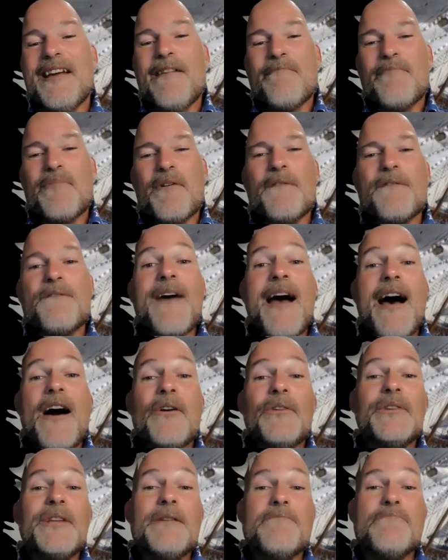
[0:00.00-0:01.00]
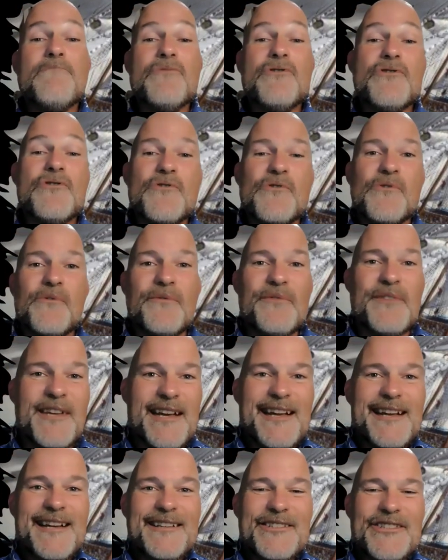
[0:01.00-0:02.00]
this profoundly
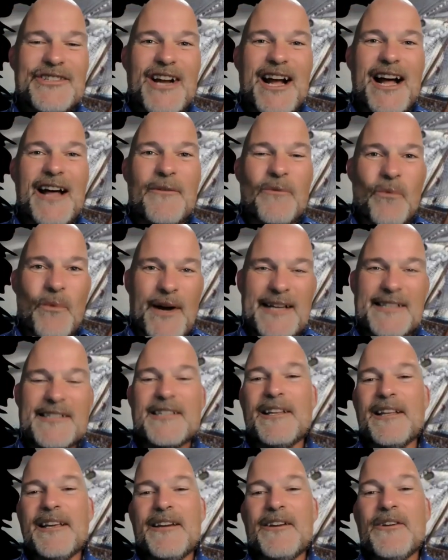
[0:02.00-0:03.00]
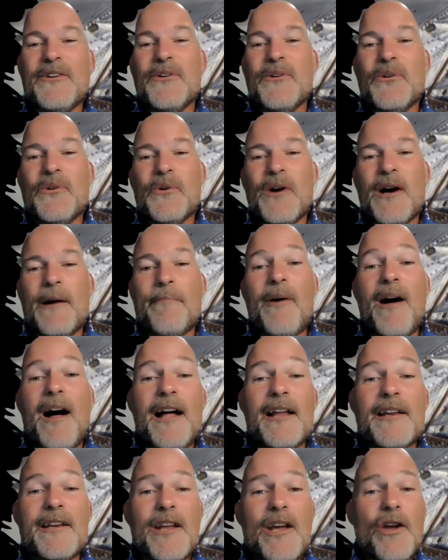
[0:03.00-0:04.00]
moved John Wesley, who
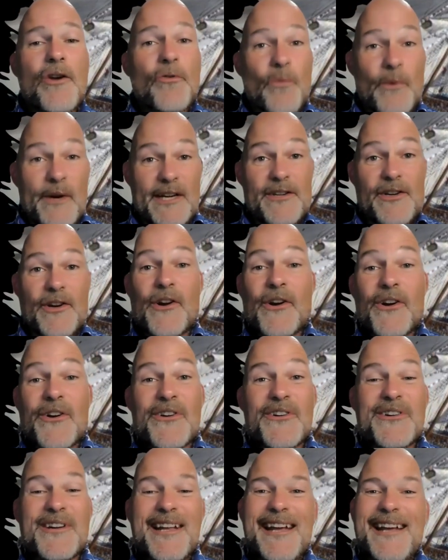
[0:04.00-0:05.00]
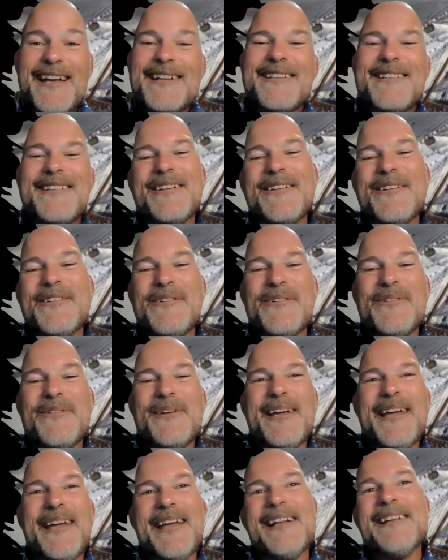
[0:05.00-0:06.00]
upon return
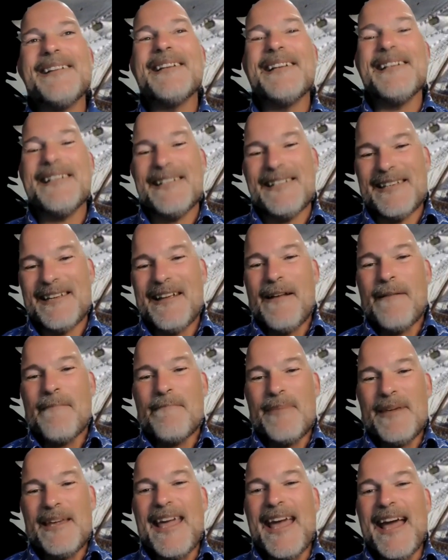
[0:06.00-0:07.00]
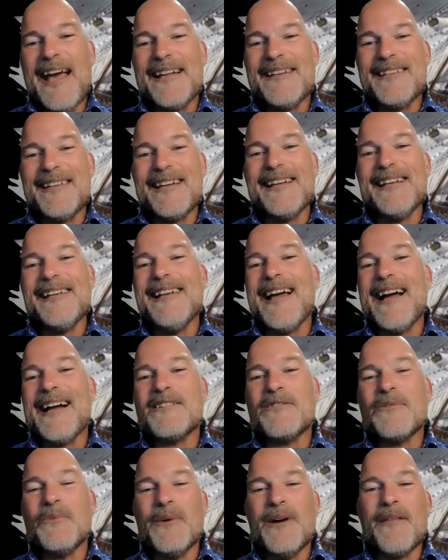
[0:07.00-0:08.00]
to England began to
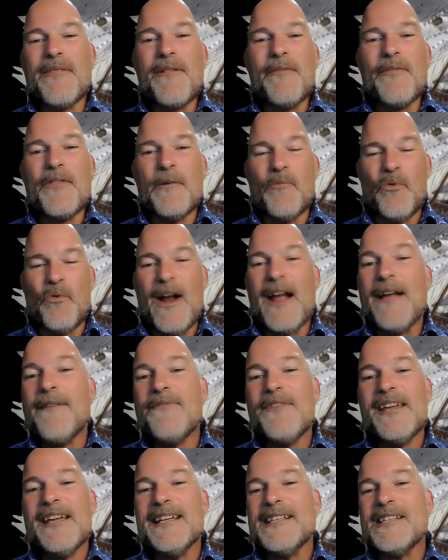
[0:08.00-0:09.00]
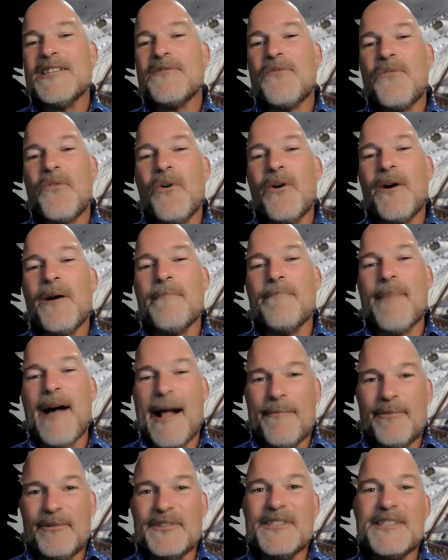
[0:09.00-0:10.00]
connect with the Moravians for
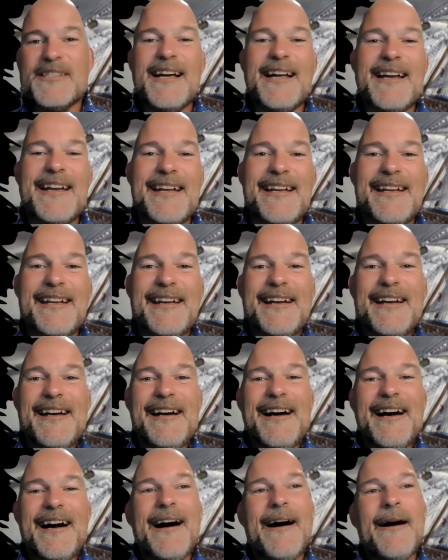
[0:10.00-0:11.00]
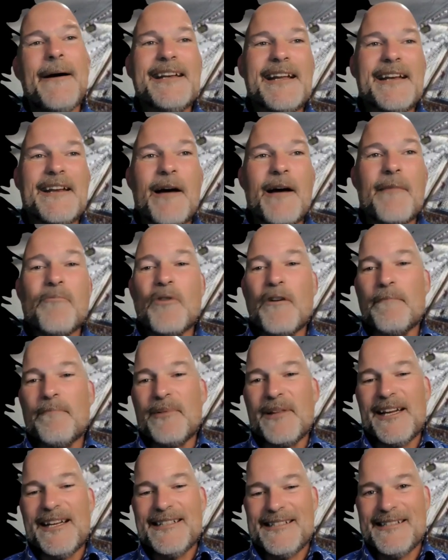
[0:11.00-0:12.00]
Bible study in a number
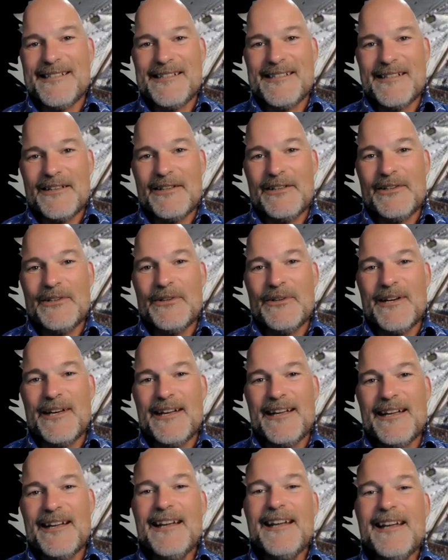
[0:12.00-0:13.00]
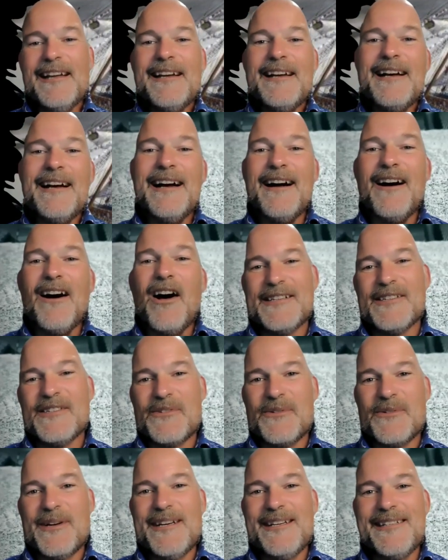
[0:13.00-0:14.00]
of places, including
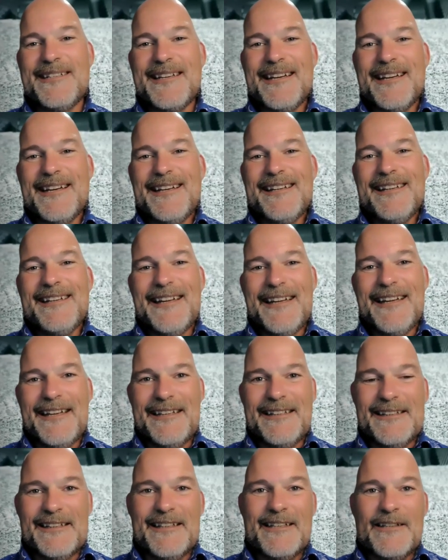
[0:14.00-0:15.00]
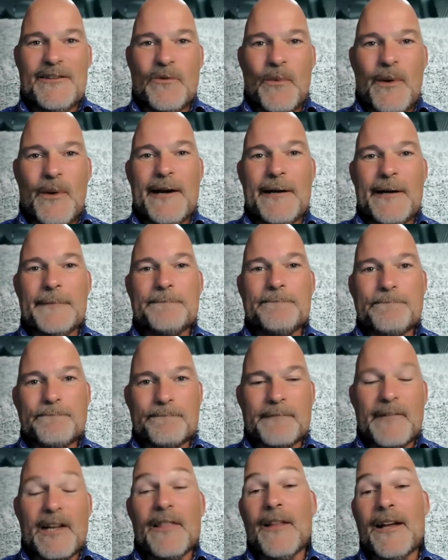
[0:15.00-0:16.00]
Gate Street, England, where
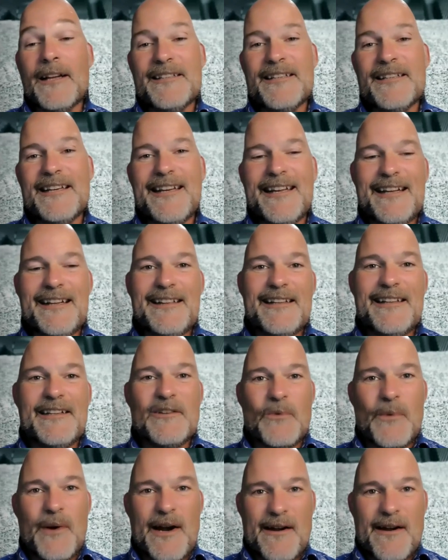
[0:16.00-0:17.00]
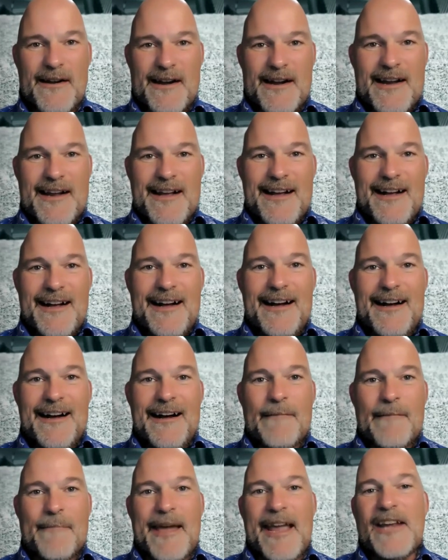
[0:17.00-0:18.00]
London, England, where
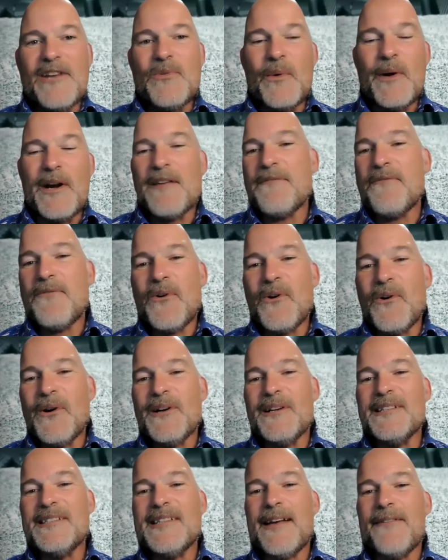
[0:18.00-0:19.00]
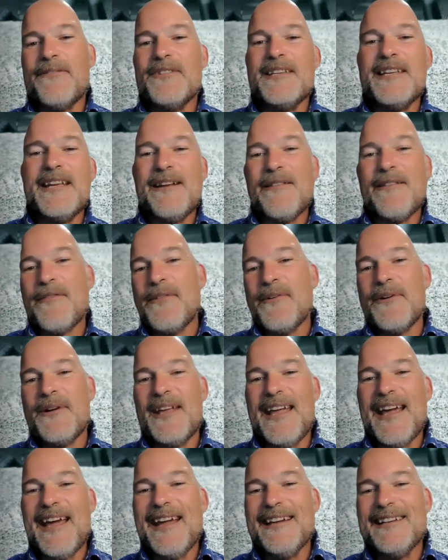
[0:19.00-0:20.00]
on May 24,
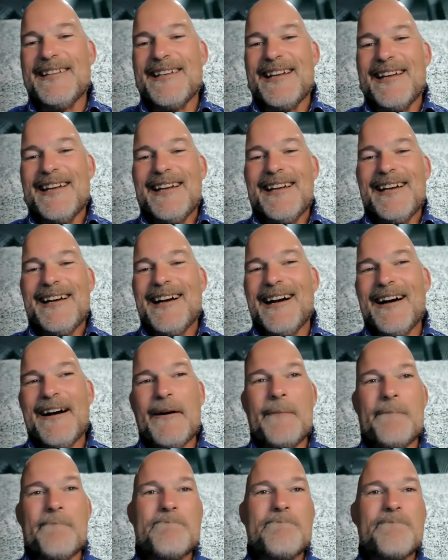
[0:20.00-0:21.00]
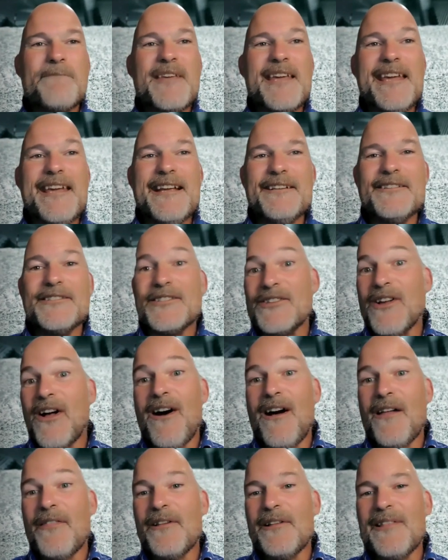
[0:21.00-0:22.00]
1738, um, he
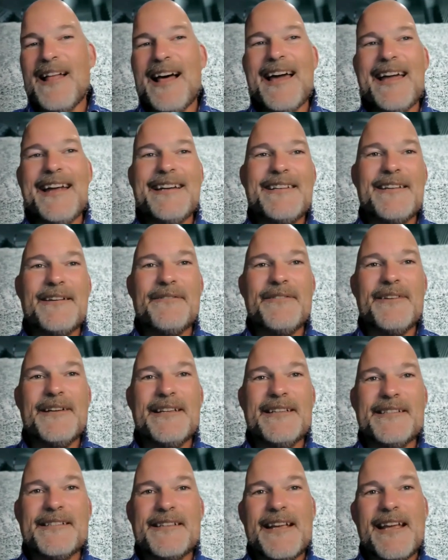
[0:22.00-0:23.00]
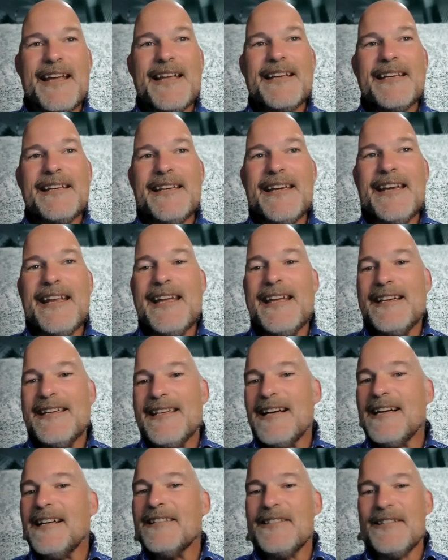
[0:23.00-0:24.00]
saw the light of his
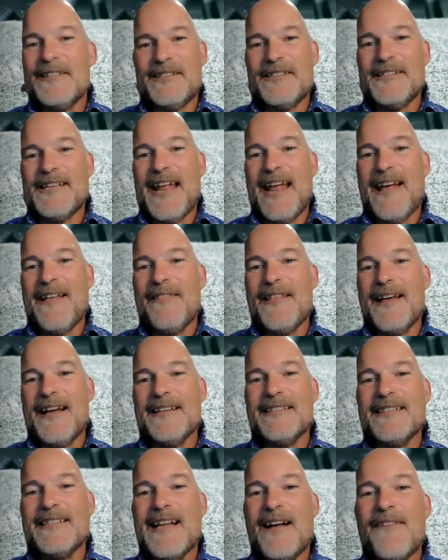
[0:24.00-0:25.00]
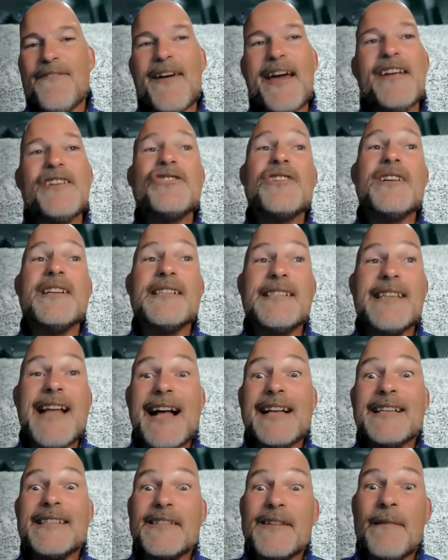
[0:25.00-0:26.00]
need to understand that salvation is
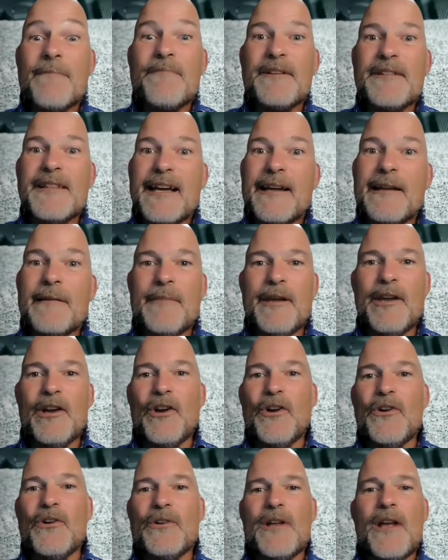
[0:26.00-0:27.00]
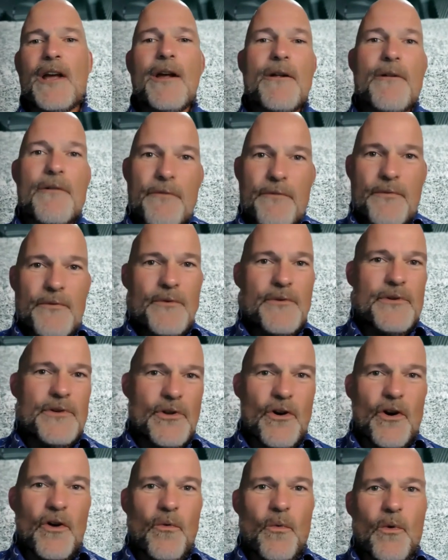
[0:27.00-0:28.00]
not something that can be earned
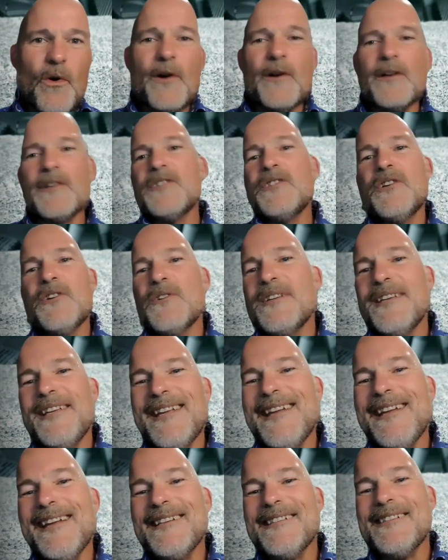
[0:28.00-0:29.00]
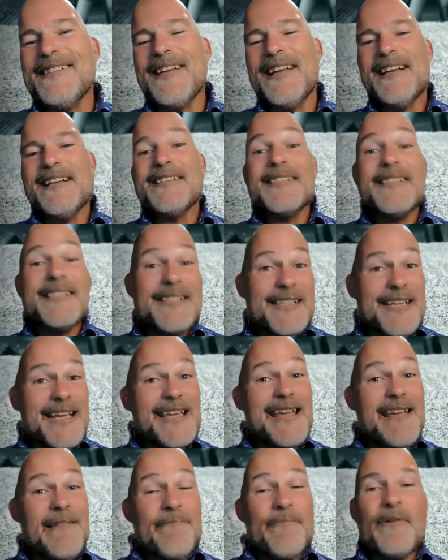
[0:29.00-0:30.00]
through your works, your deeds,
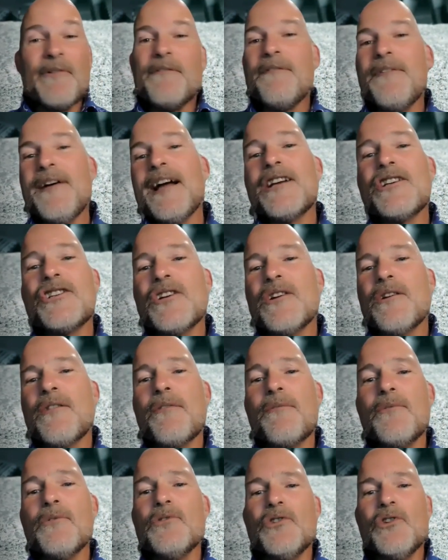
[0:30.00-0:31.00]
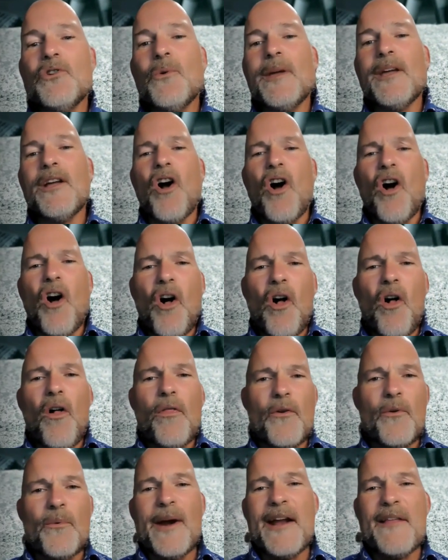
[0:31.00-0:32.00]
seeking perfection through doing
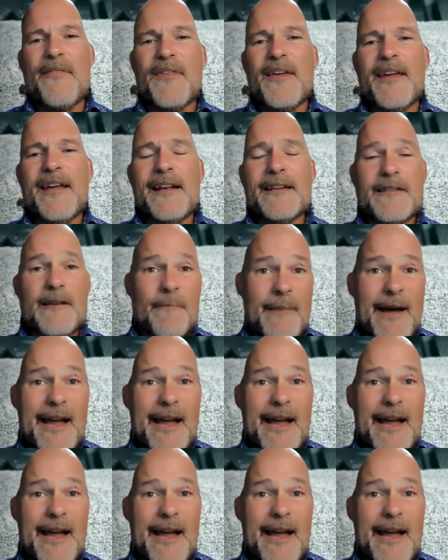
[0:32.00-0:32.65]
all the right things.